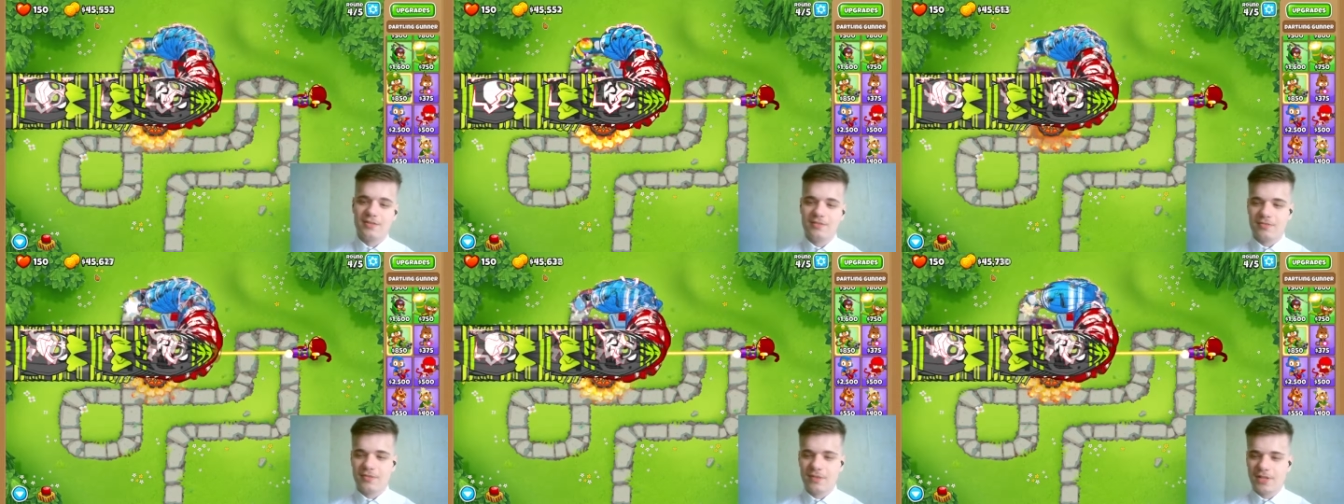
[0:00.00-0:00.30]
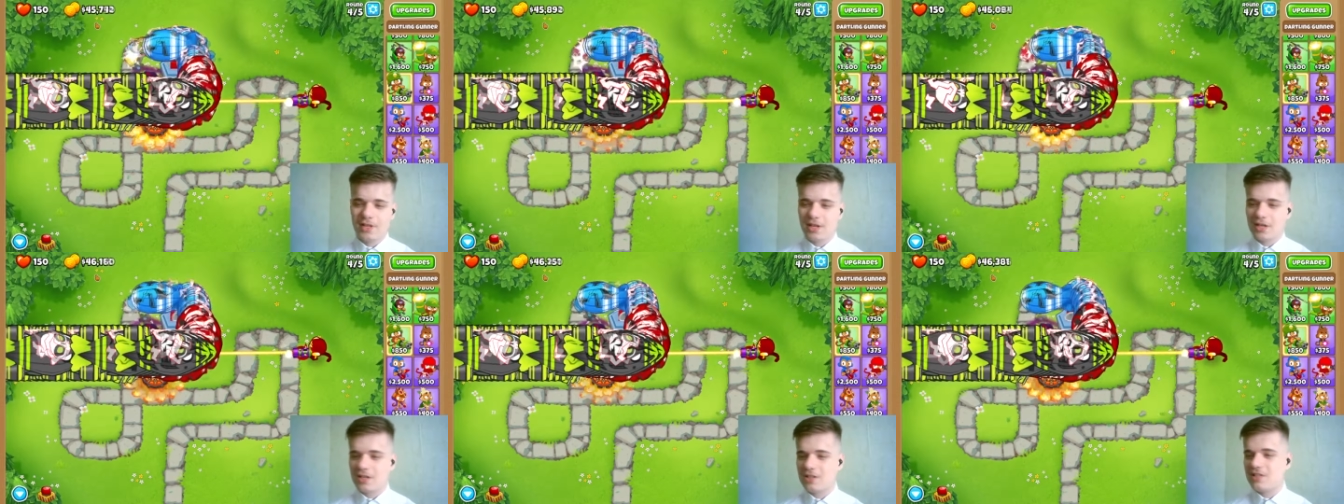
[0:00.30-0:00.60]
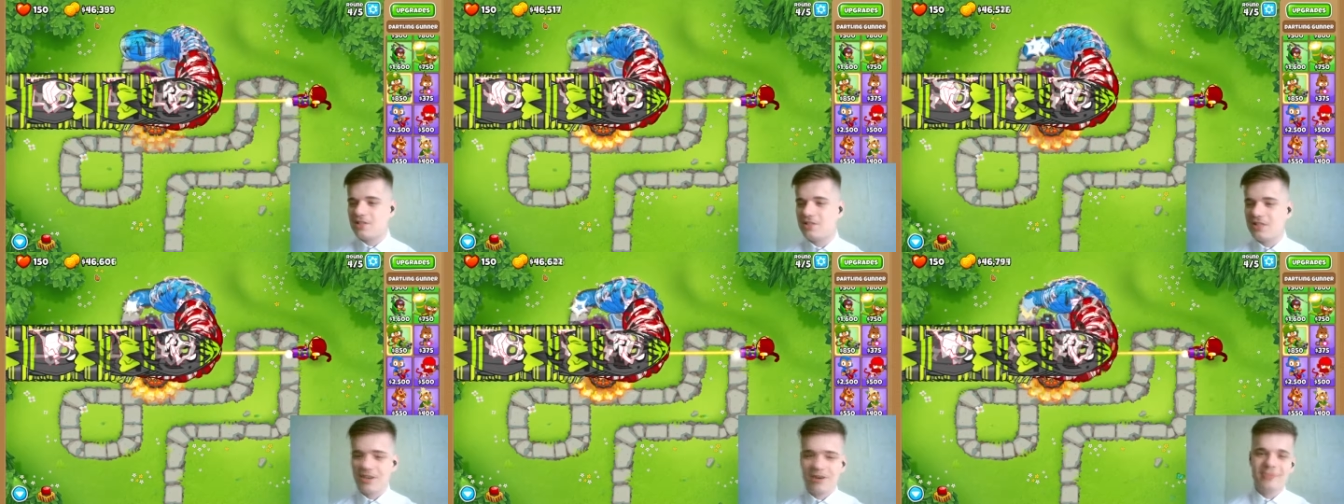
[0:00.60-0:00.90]
We're getting
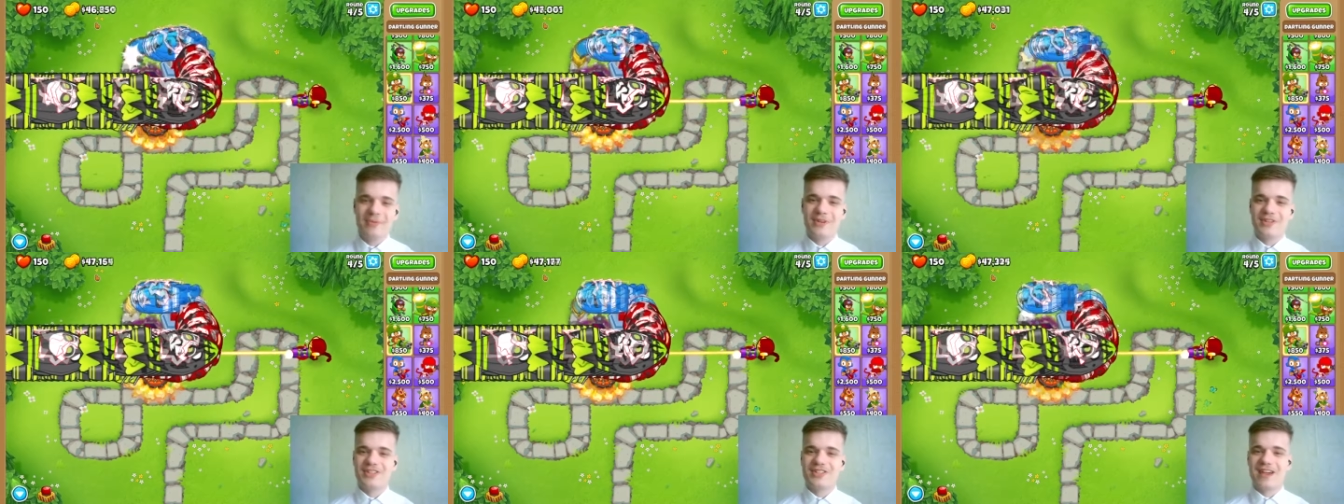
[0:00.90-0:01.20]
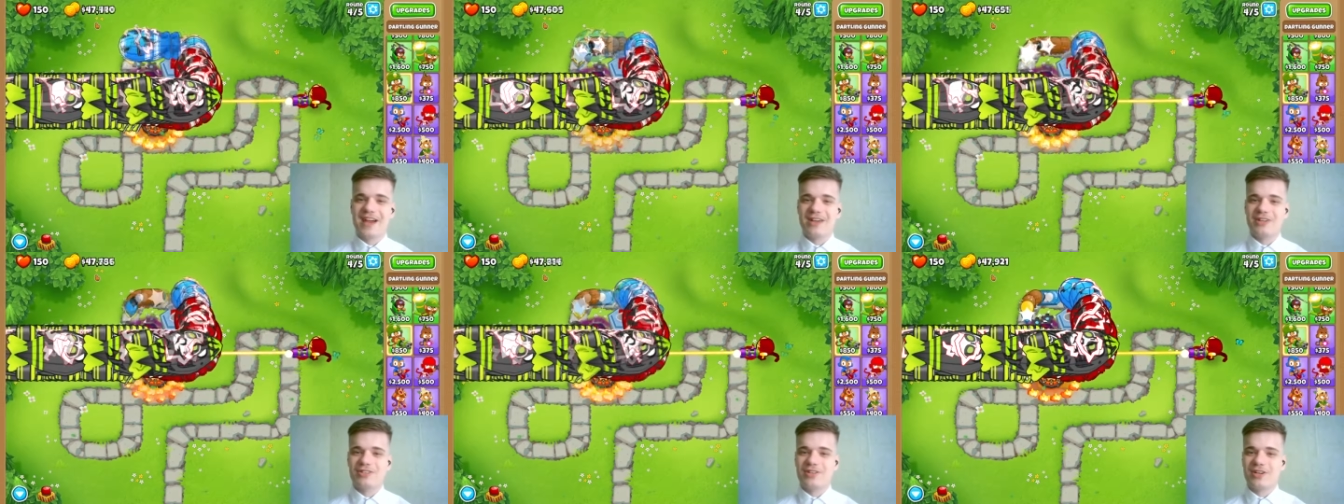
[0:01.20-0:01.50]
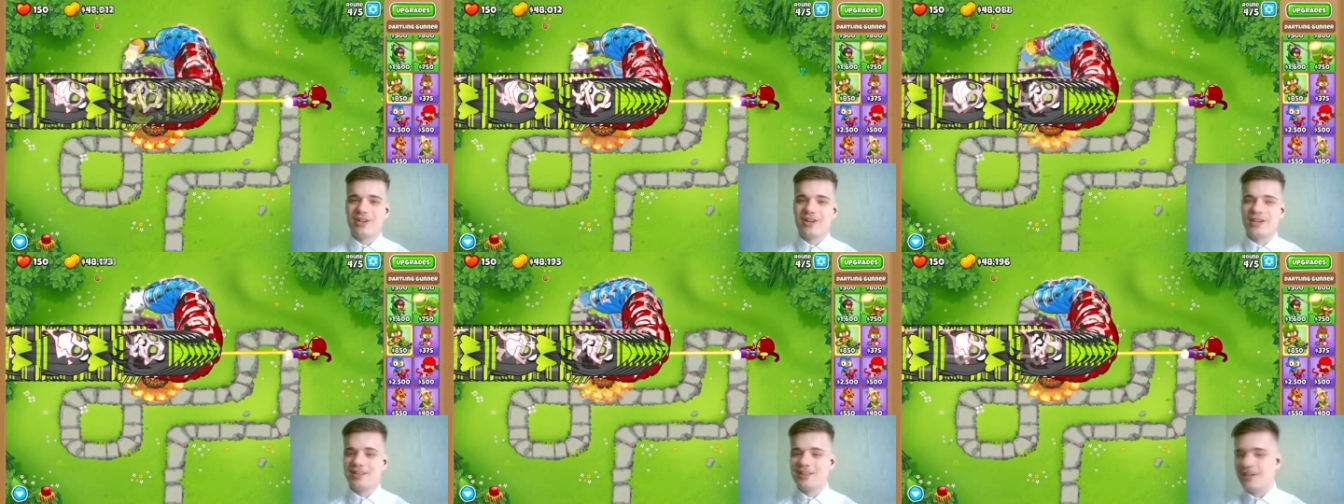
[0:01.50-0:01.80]
so much cash
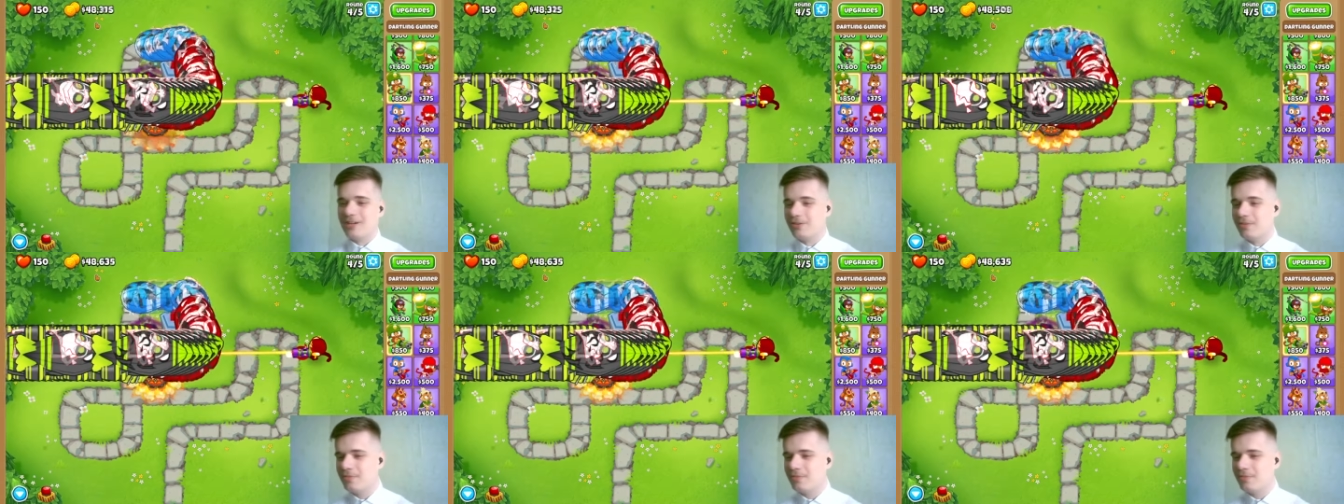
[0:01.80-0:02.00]
right now.